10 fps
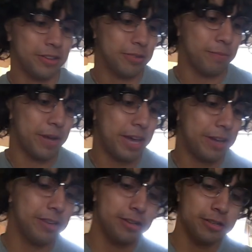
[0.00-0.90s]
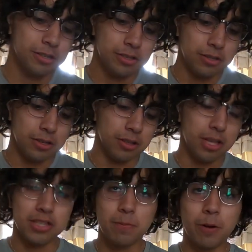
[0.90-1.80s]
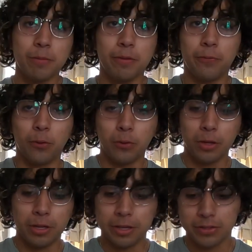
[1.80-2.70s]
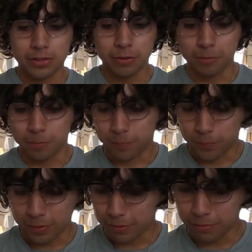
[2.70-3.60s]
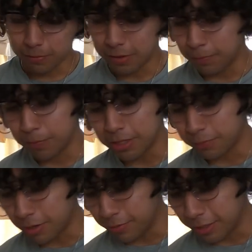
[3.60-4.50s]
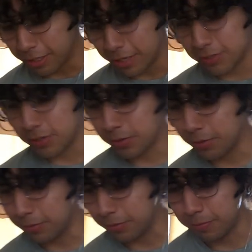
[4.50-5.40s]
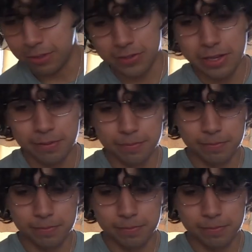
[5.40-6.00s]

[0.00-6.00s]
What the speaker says: other bag, unless they probably folded it, so that's probably the case. So let's see.